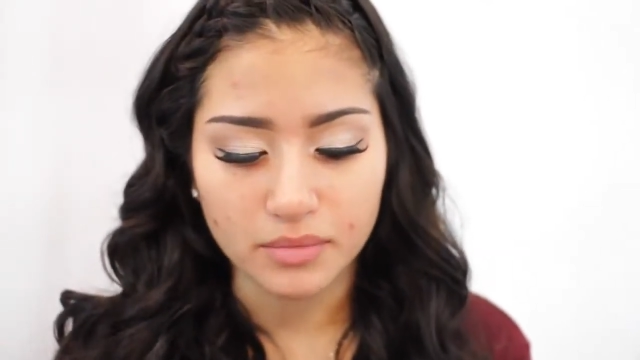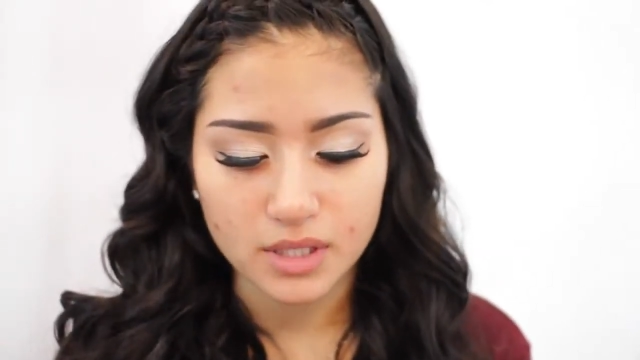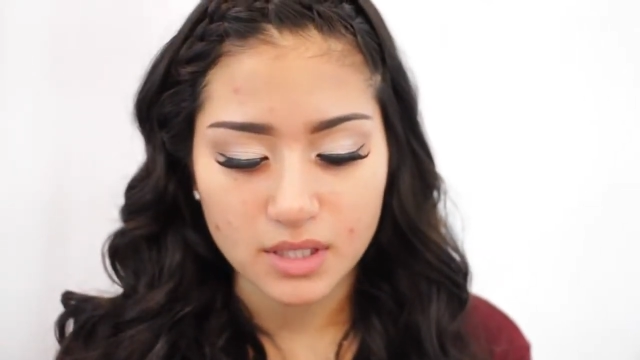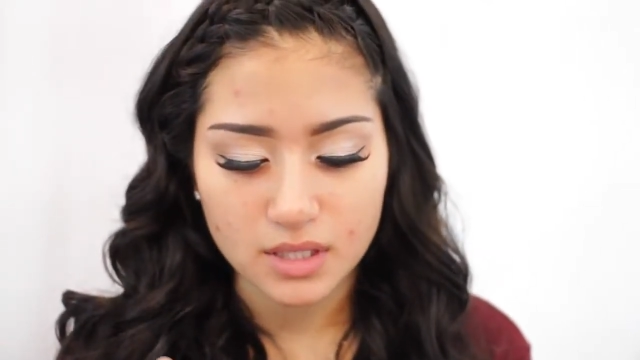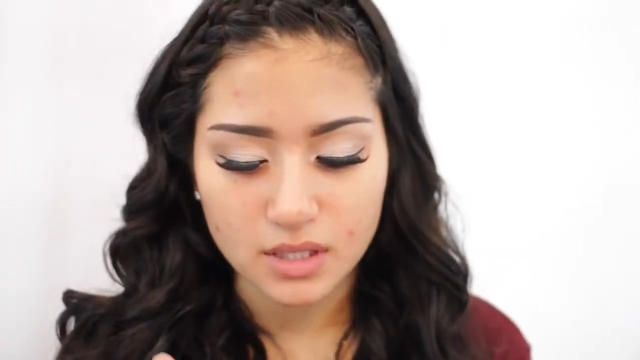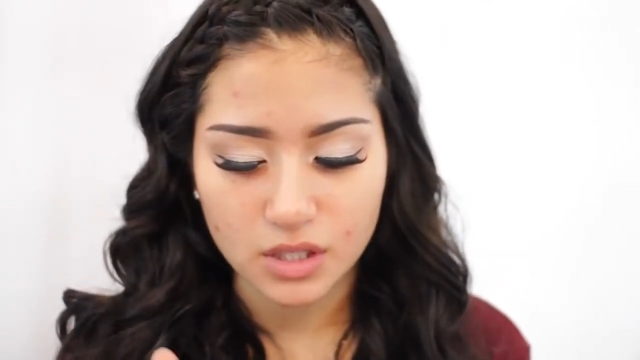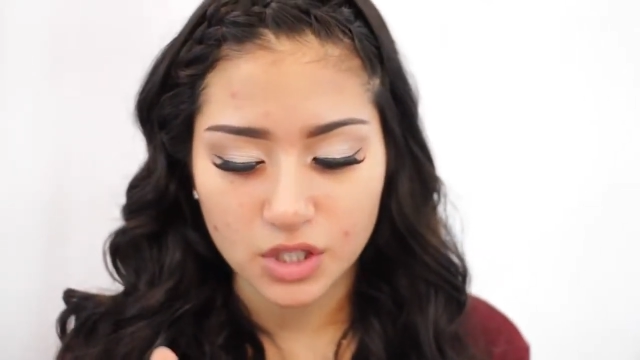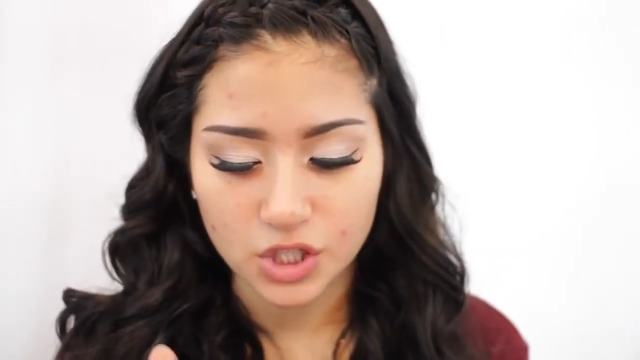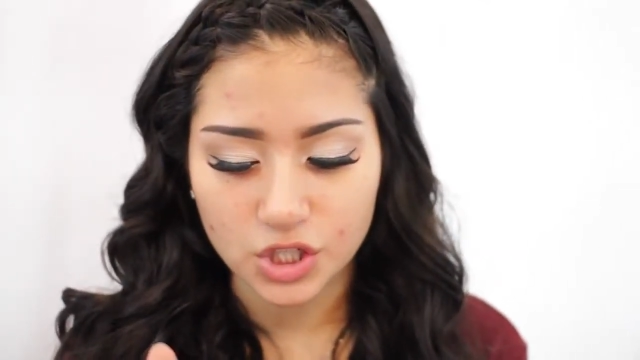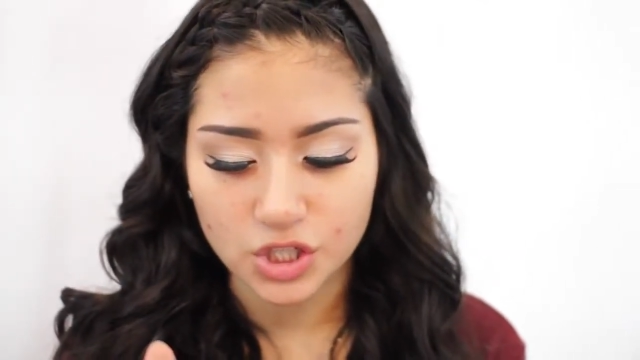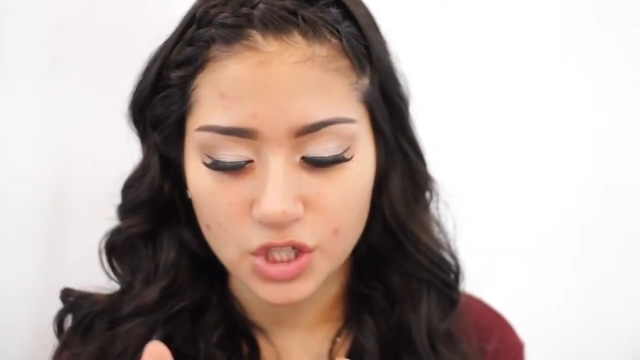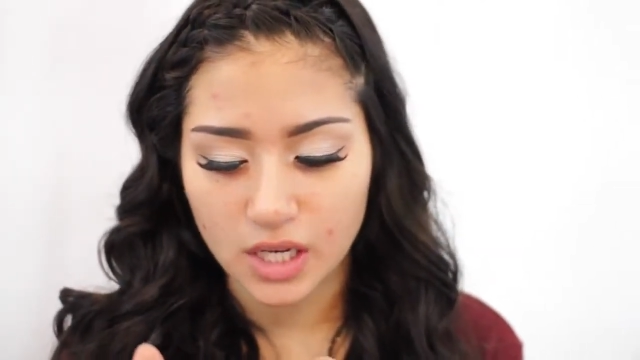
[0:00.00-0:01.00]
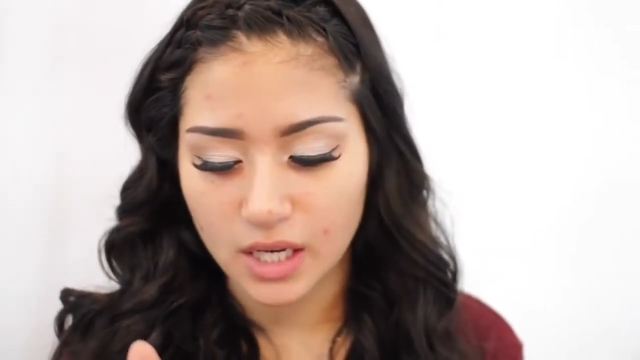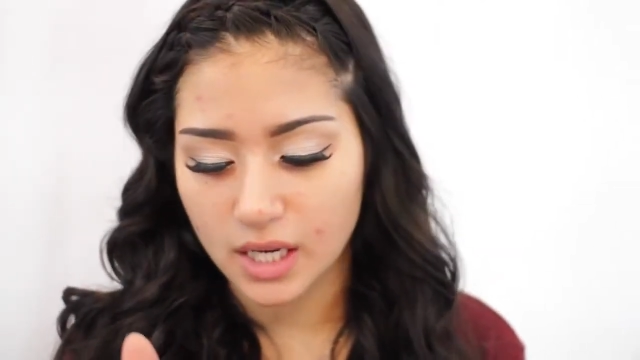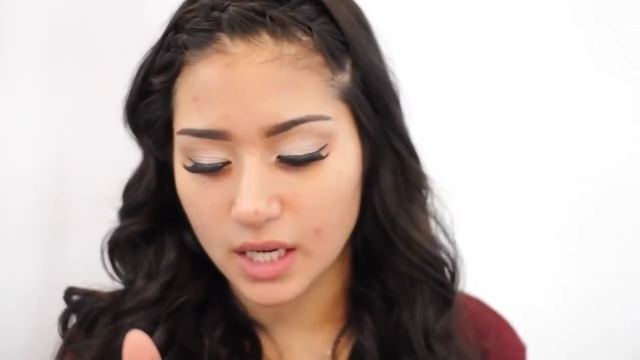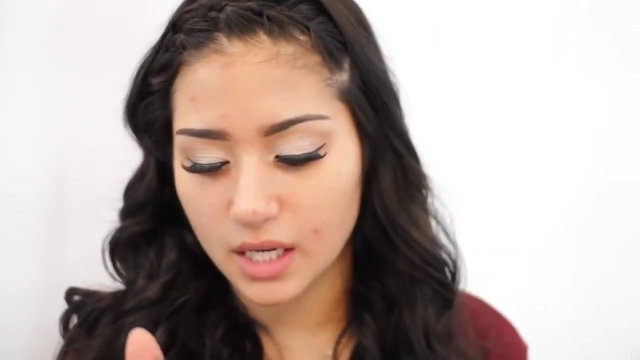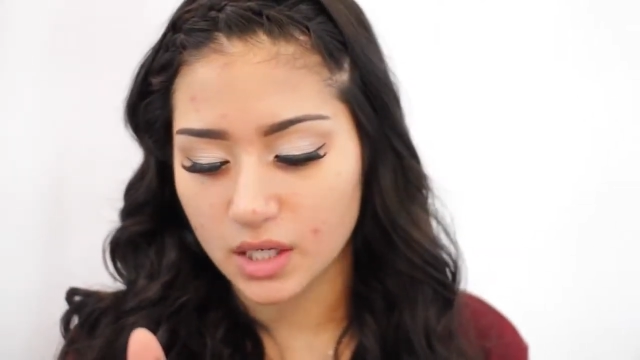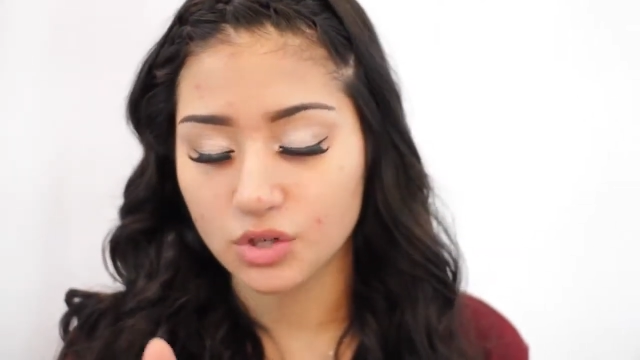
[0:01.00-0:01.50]
This is in the
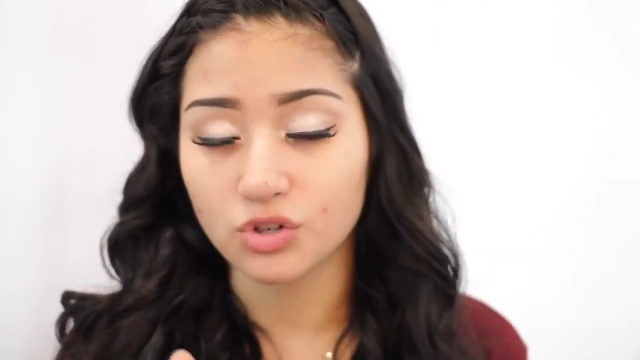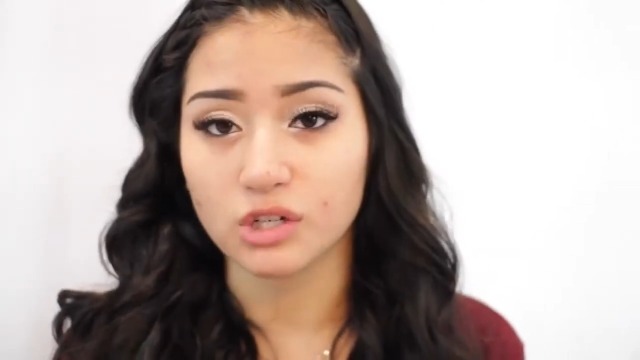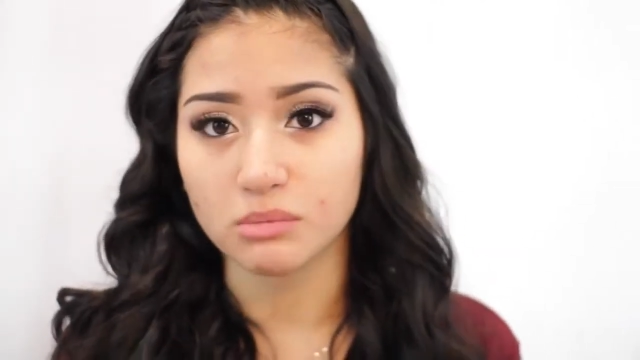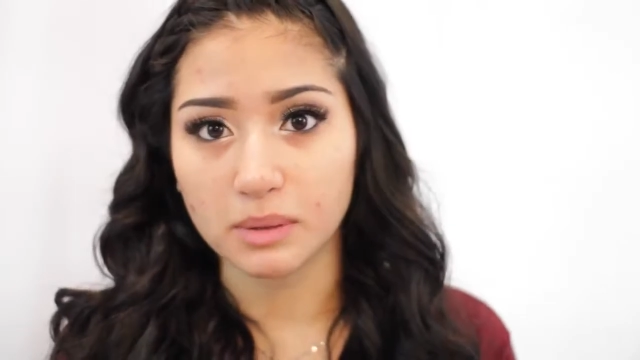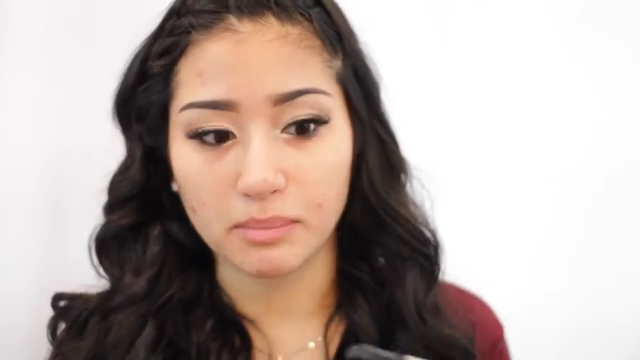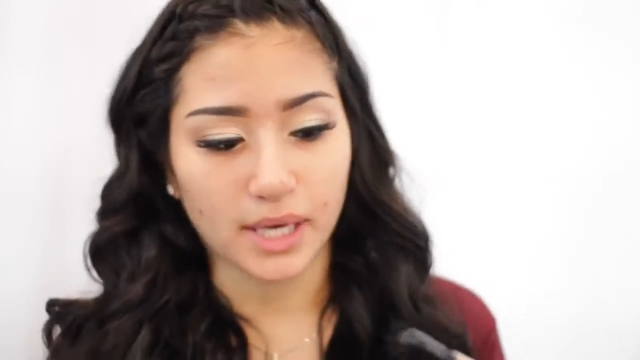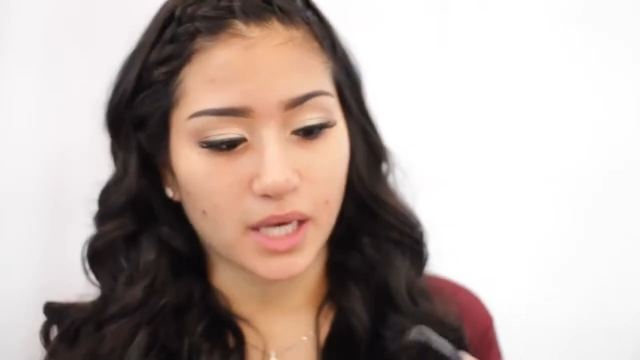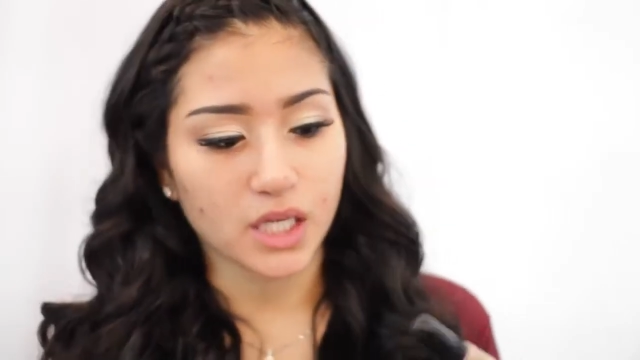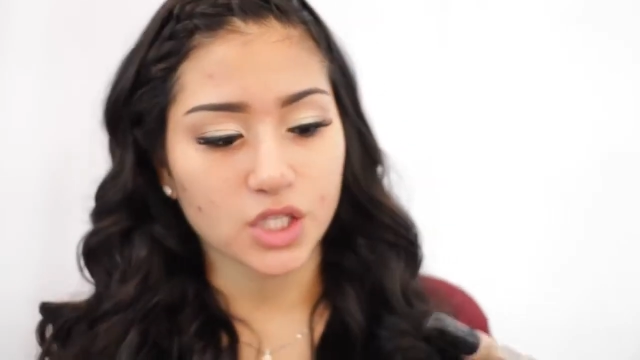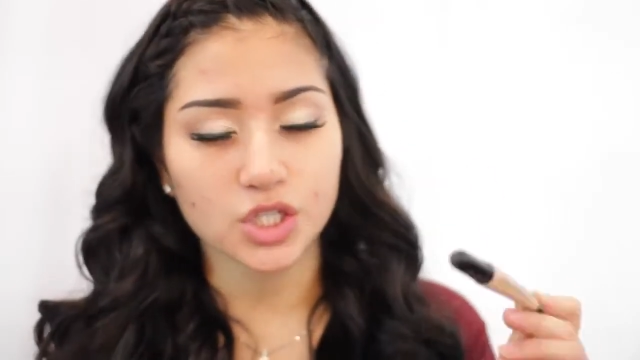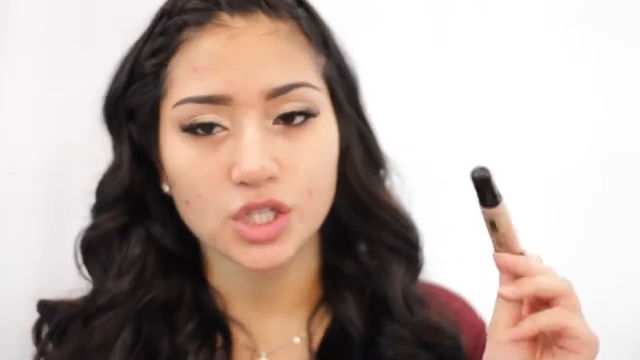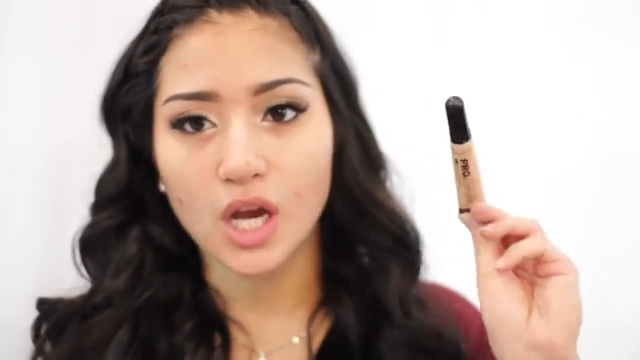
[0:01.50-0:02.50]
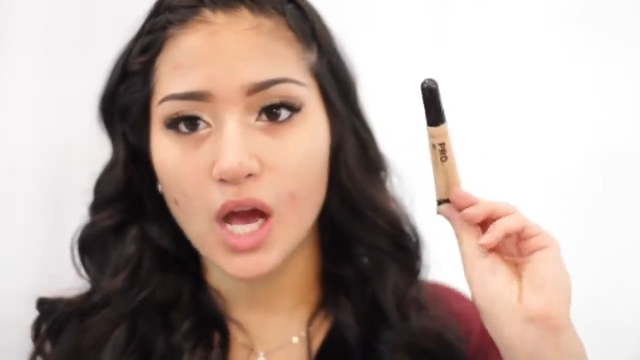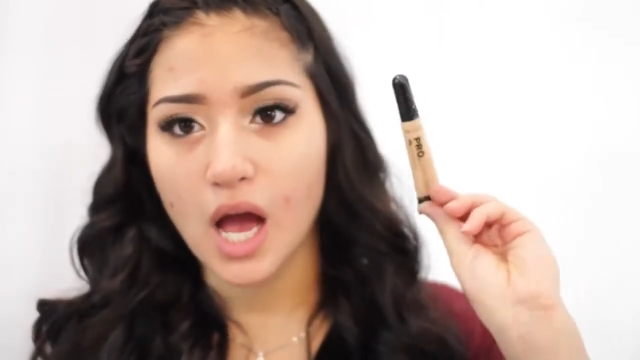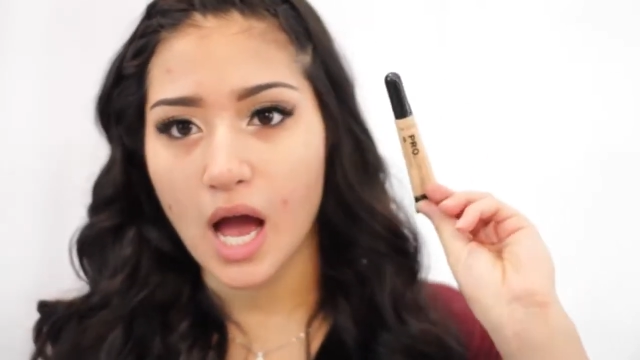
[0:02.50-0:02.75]
shade Creamy Beige.